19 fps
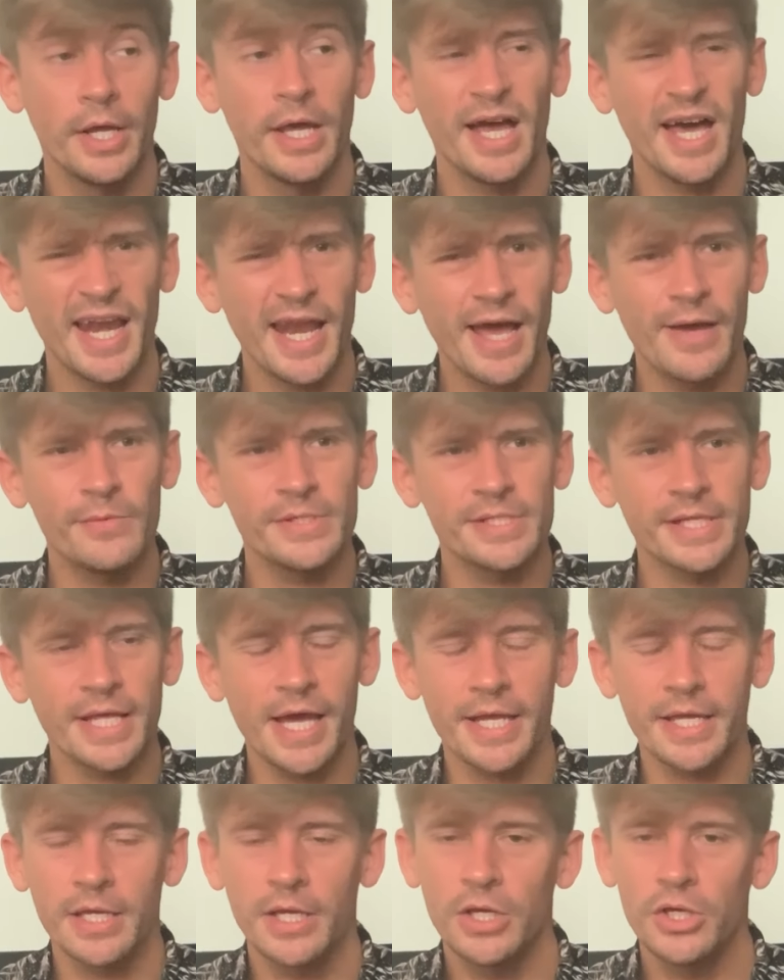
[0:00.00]
And I was
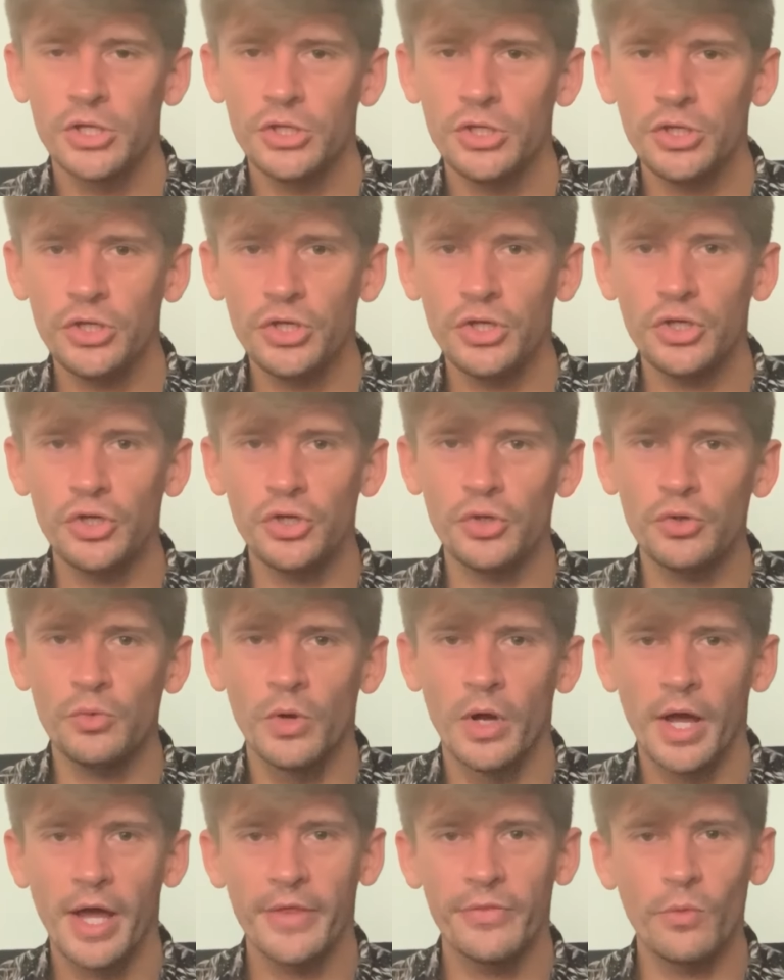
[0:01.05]
like,
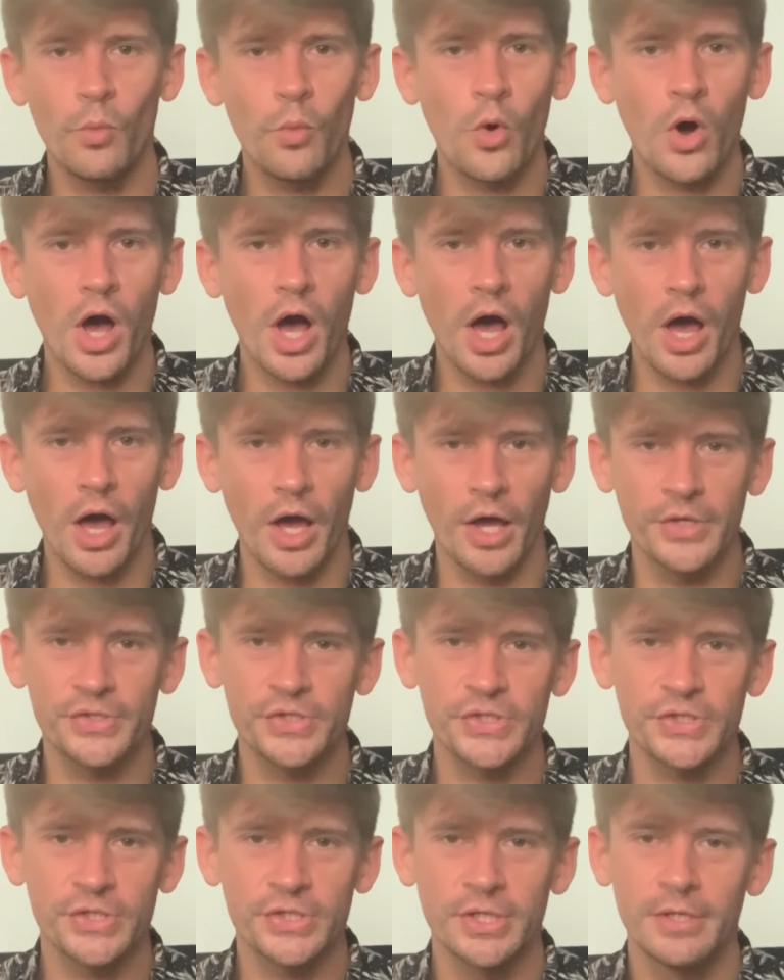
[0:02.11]
you are the
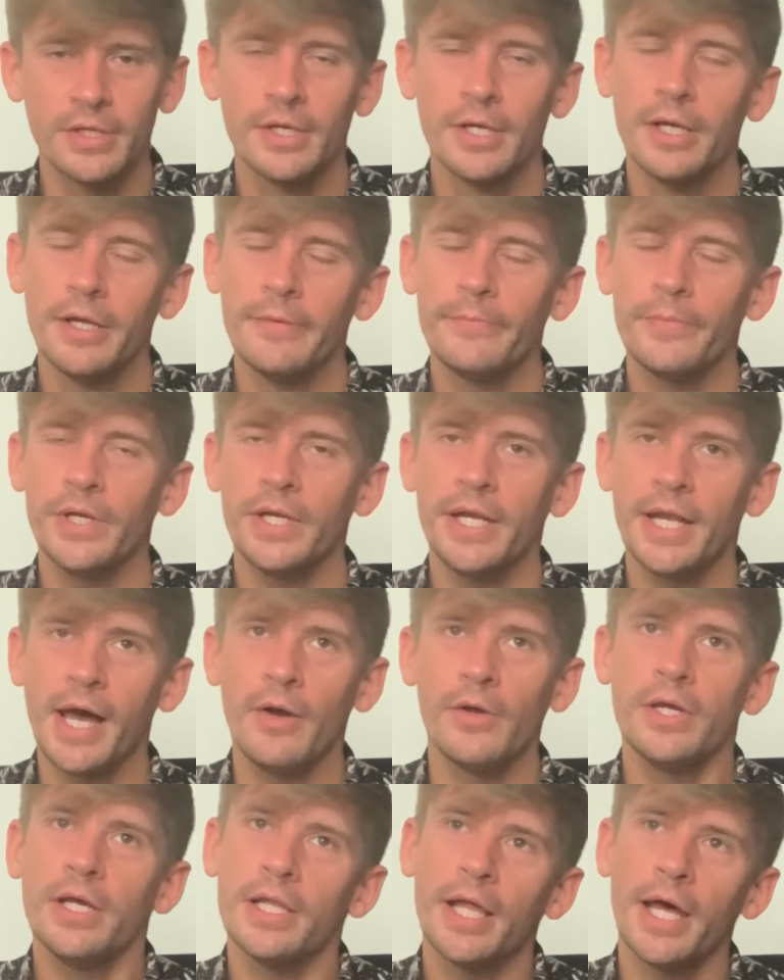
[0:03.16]
worst. But now
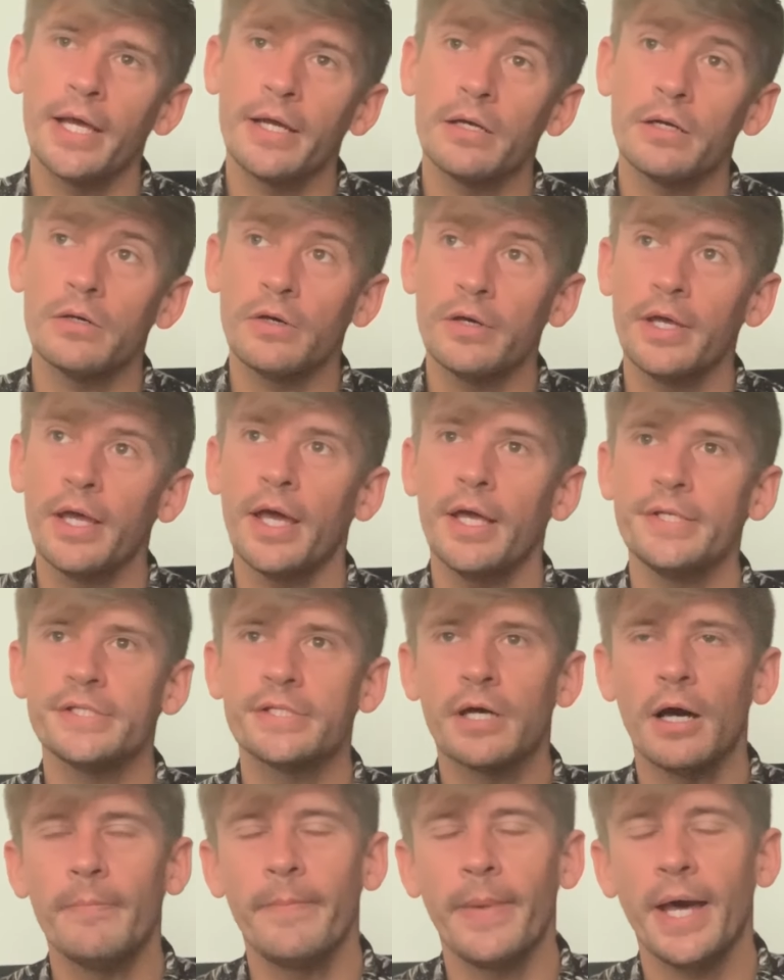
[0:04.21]
you're like, oh yeah, he's
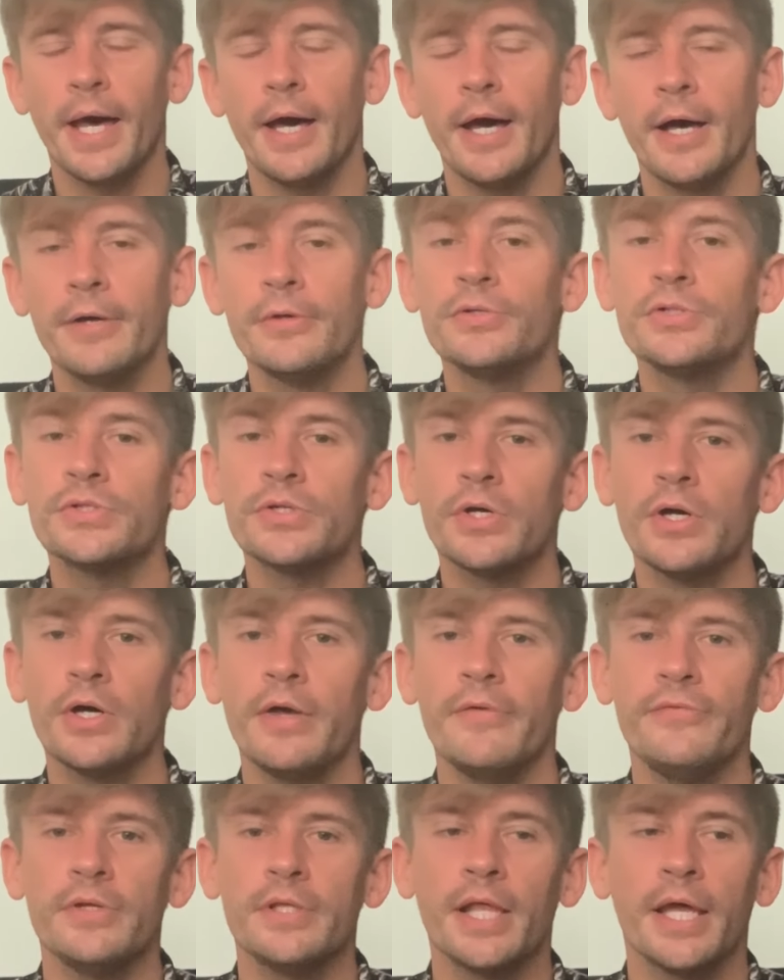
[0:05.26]
got better. So
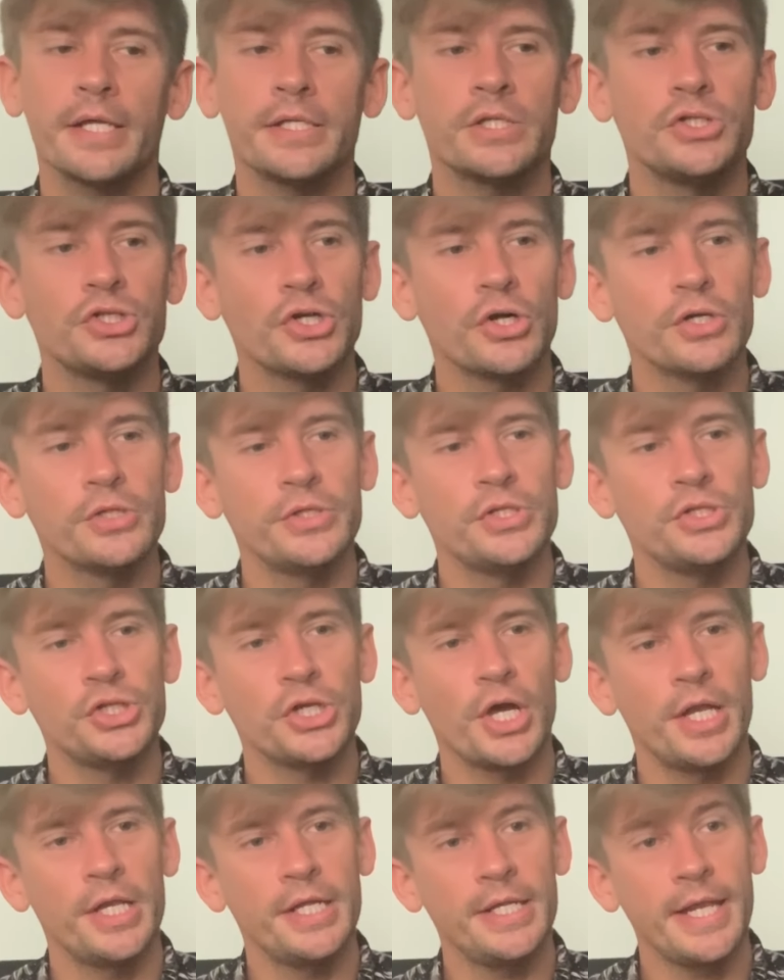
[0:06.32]
if you'd like to join the
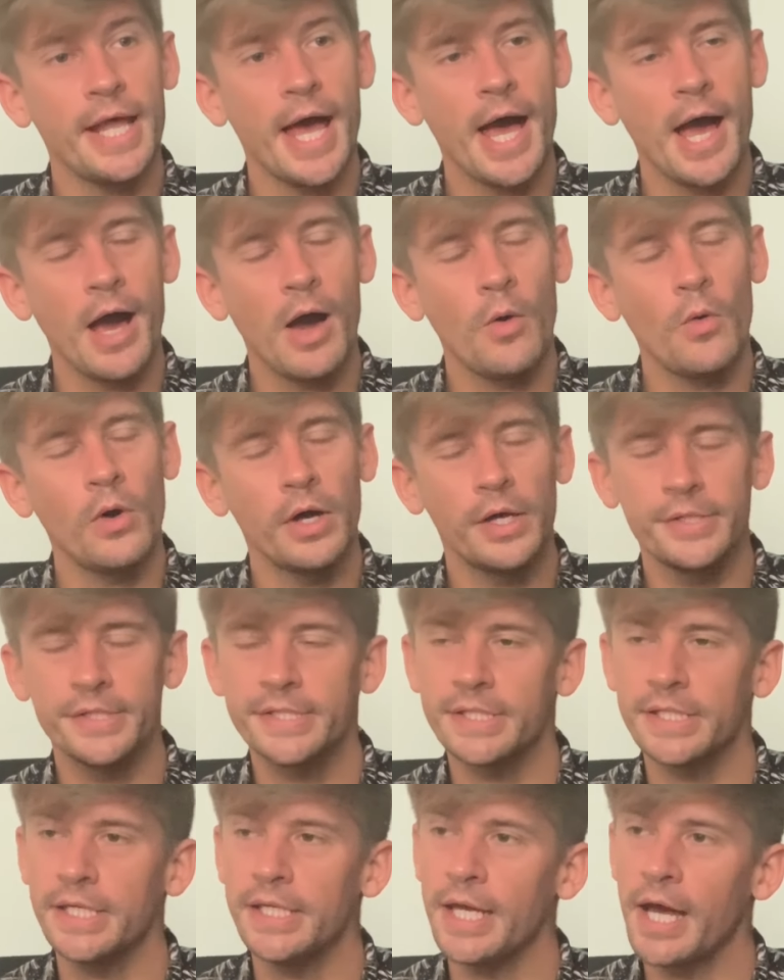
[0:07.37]
journey now and
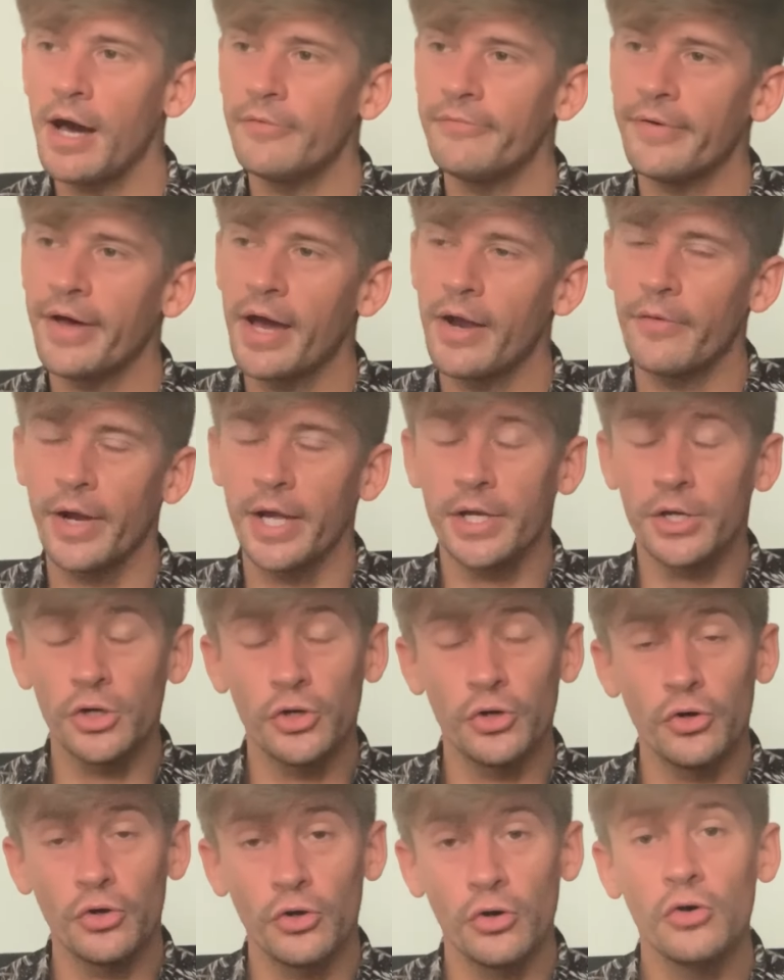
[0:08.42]
see how far I
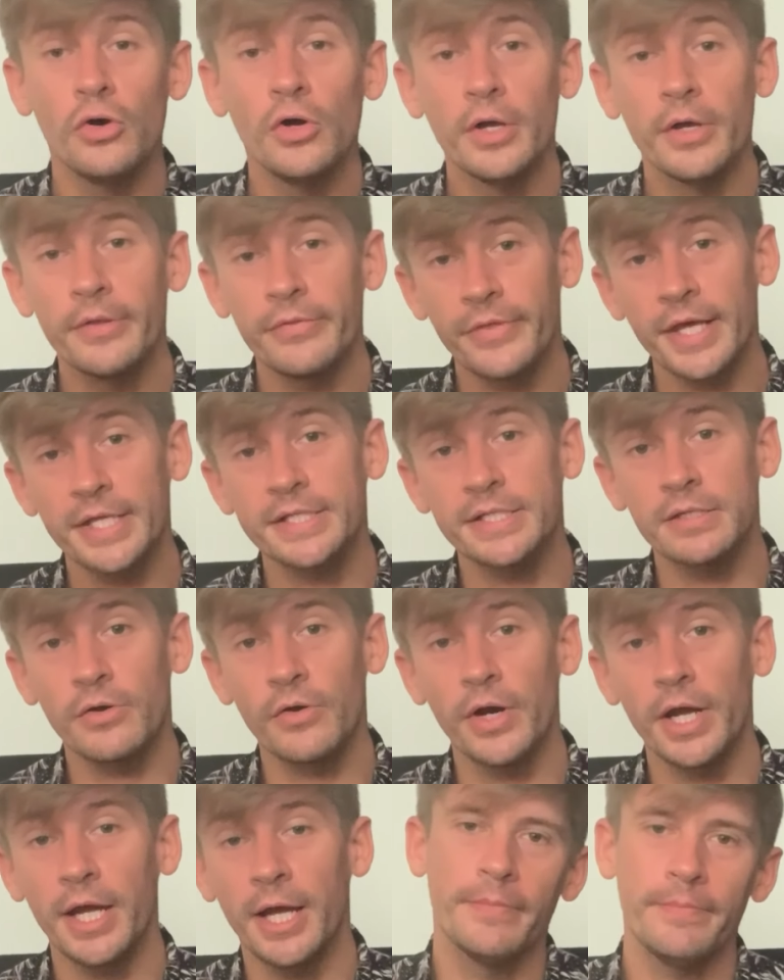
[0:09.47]
go, that's
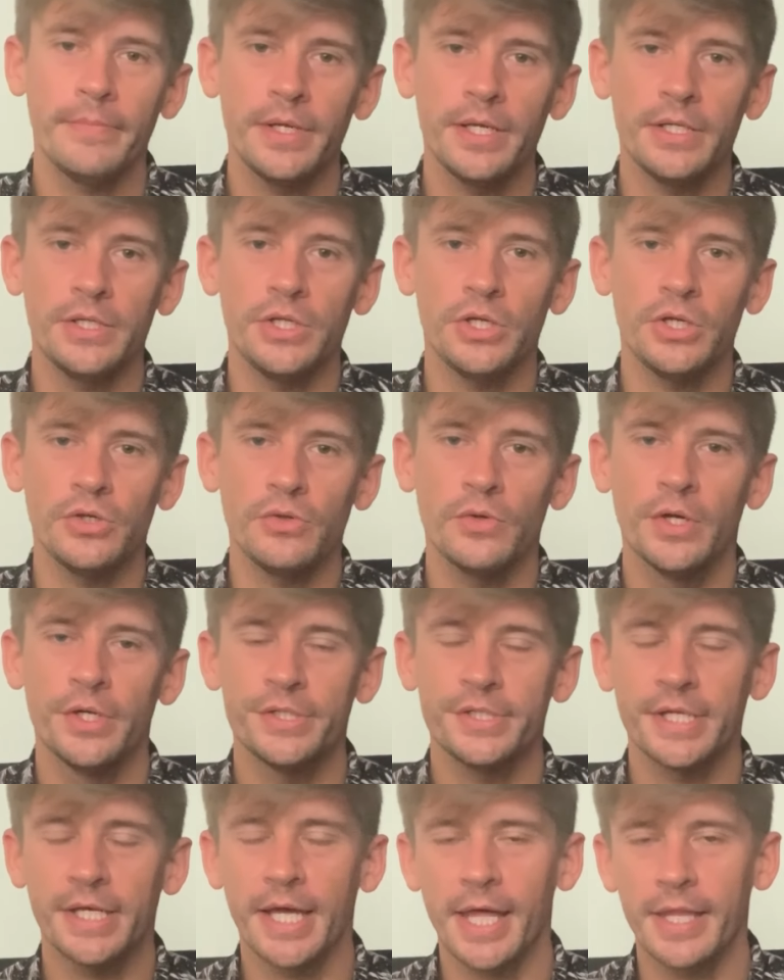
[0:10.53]
great. Me and you
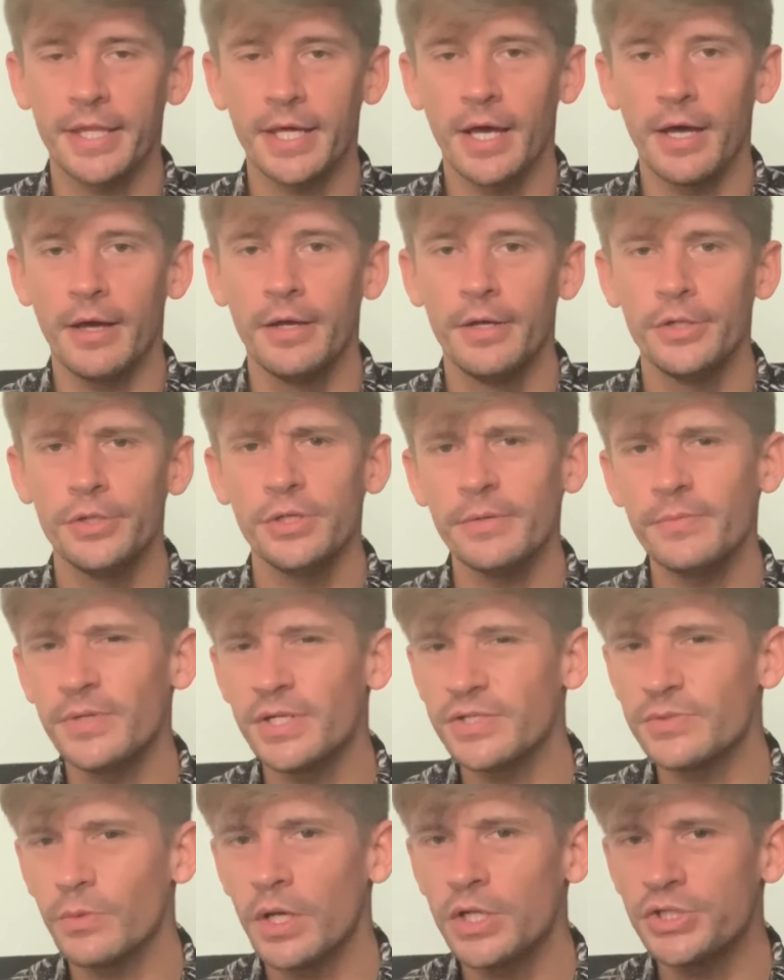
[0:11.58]
together.
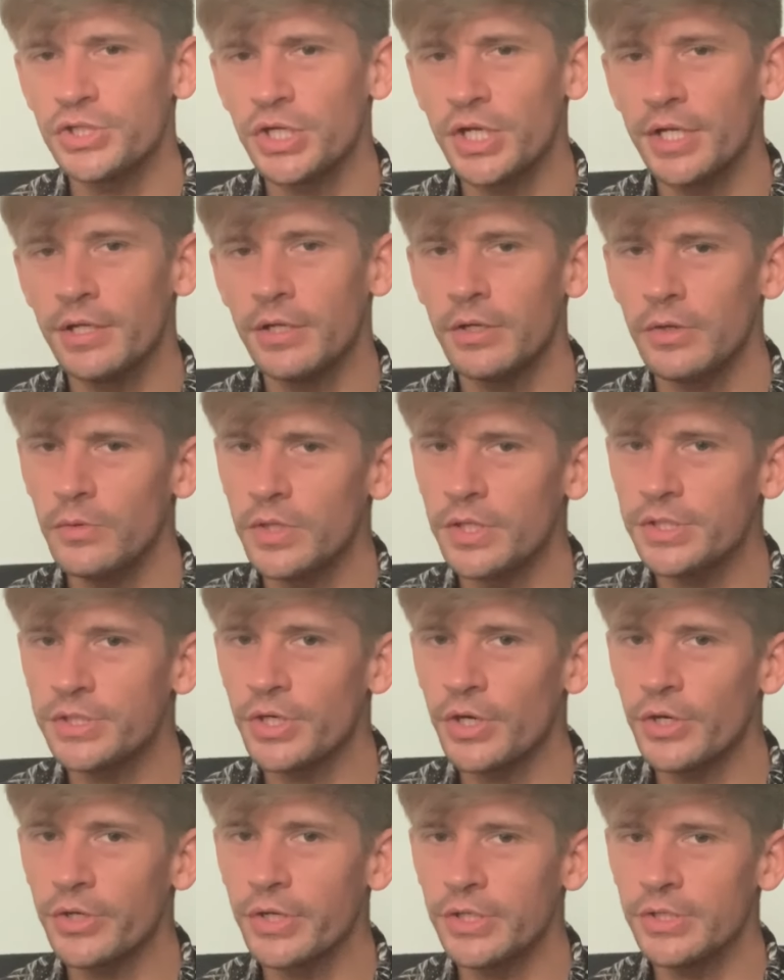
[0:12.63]
Nobody's watching. Who are you
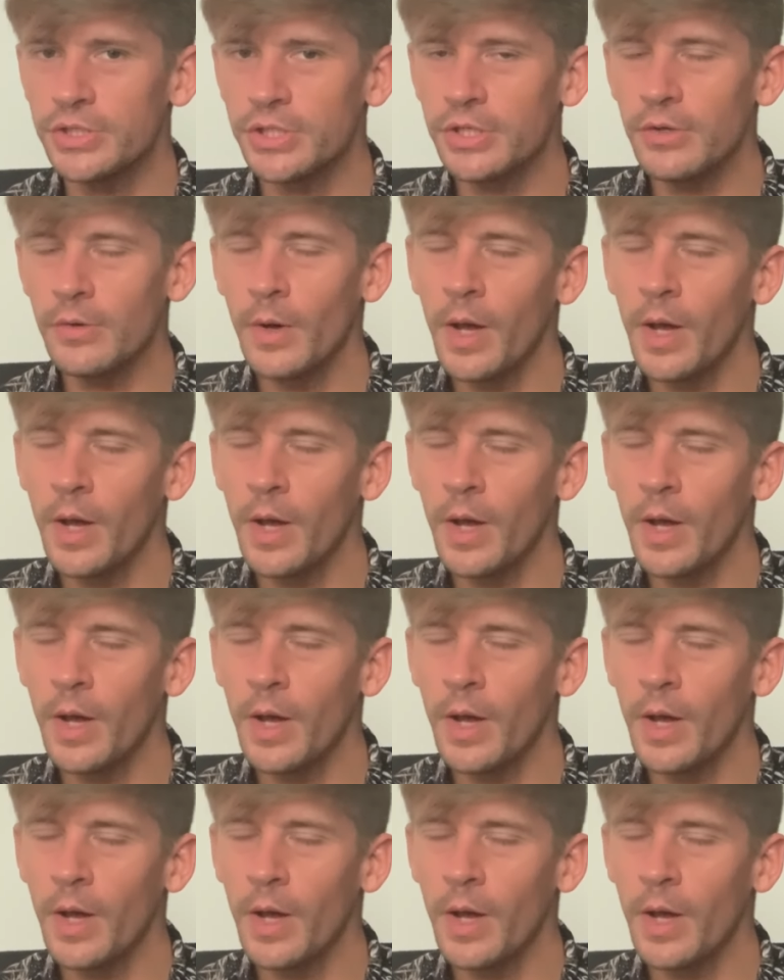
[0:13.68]
talking to?